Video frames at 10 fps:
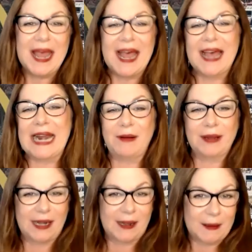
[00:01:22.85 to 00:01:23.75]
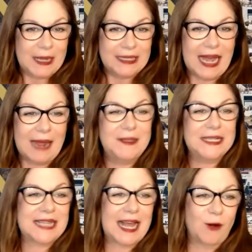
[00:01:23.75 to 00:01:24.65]
And now I'm going to lob this
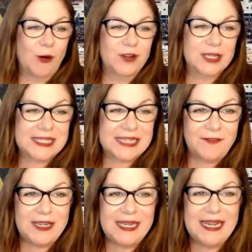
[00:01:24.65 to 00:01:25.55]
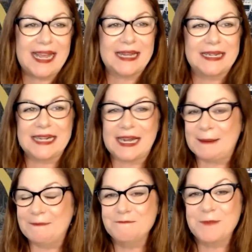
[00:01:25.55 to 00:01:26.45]
on over to Stephanie, and
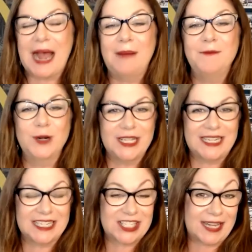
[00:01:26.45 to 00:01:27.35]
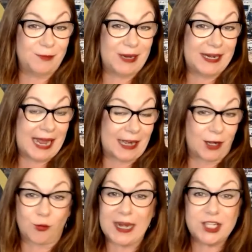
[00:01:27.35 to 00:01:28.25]
I'm really excited. We had a
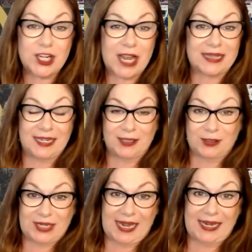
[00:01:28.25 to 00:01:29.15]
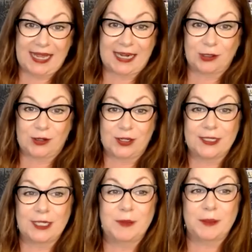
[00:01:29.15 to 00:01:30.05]
great chat the other day, and I learned a
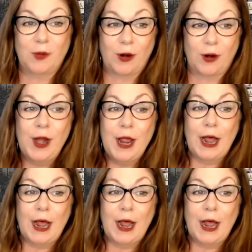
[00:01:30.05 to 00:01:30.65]
little bit more